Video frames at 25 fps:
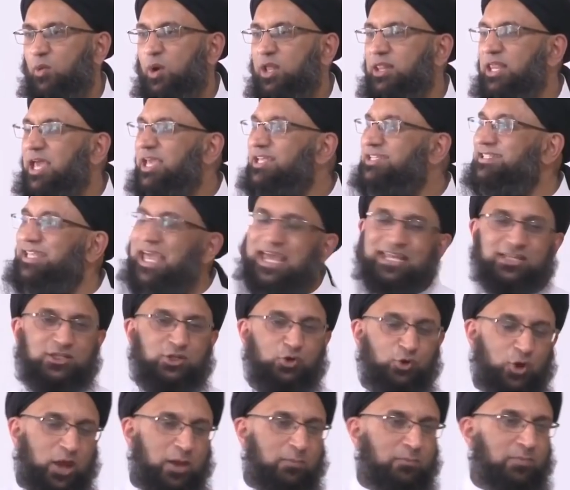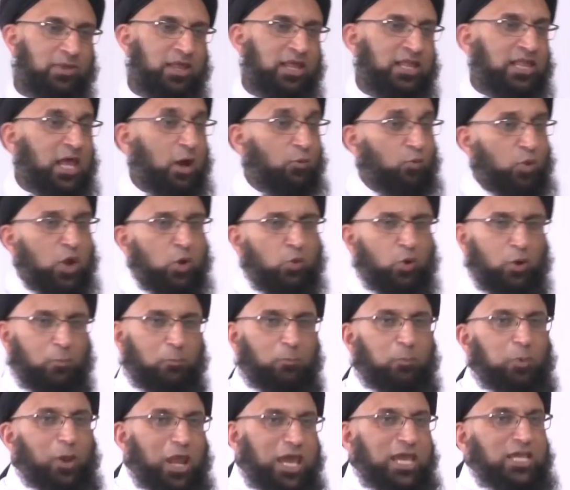When they said to him that we
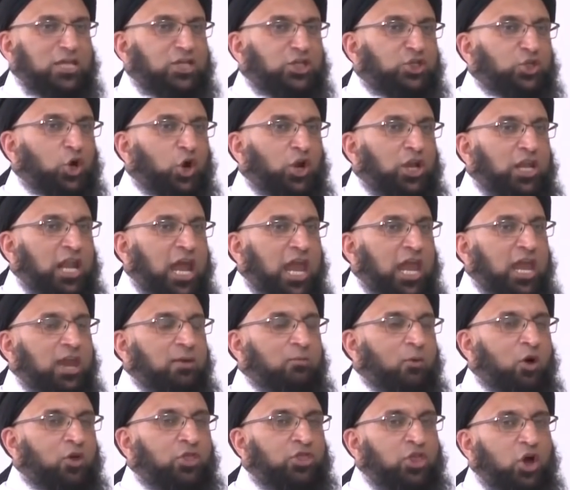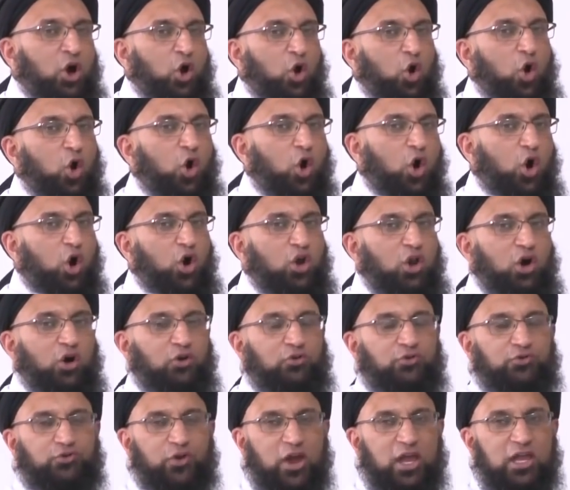will place your name on the hall
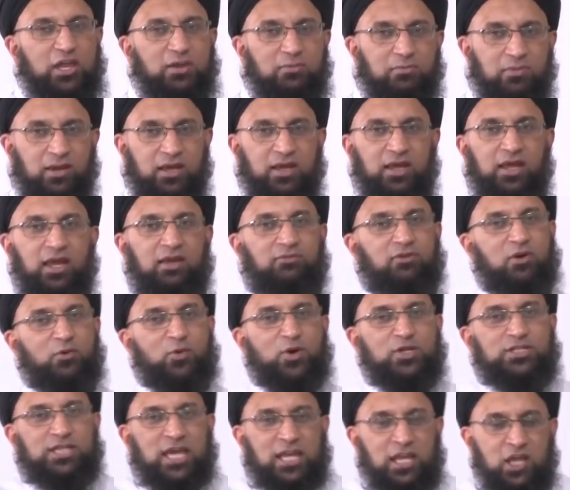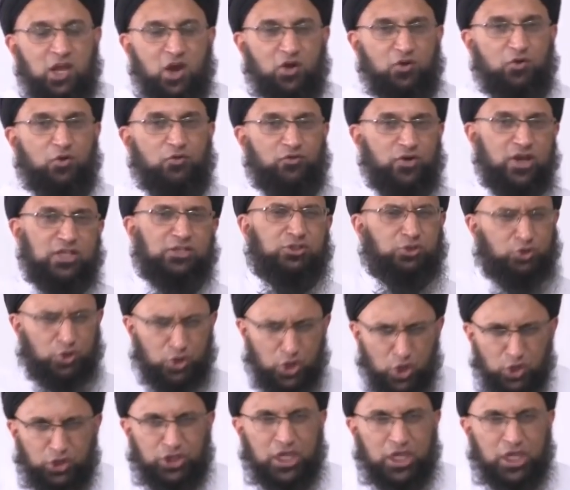of fame, if it was any of us, do